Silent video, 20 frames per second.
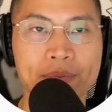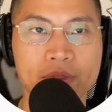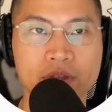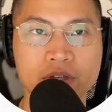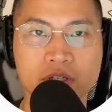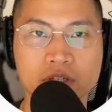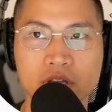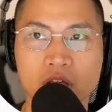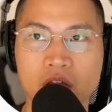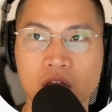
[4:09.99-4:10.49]

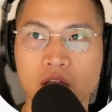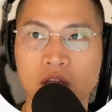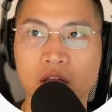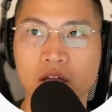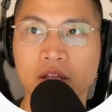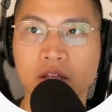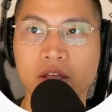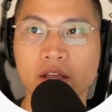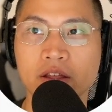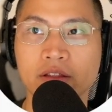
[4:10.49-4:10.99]
This
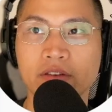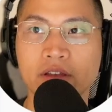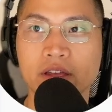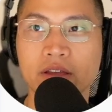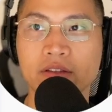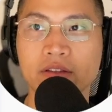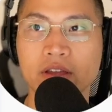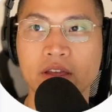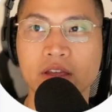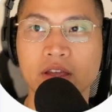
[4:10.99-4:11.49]

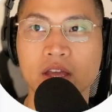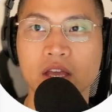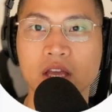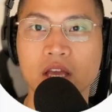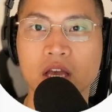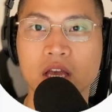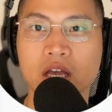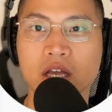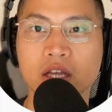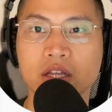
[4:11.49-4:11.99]

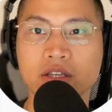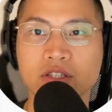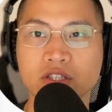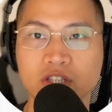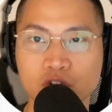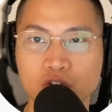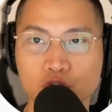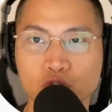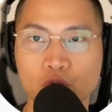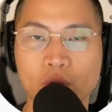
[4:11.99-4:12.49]

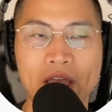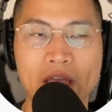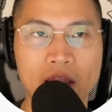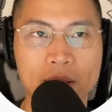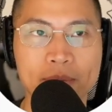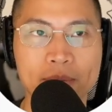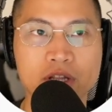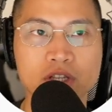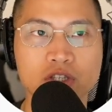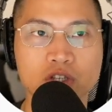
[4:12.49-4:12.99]
essential
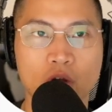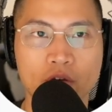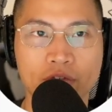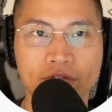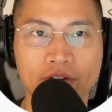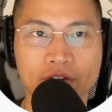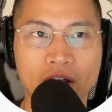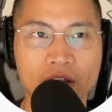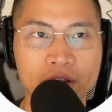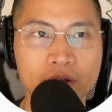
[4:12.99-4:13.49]
elements of
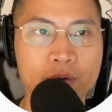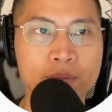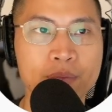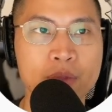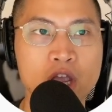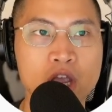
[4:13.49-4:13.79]
value.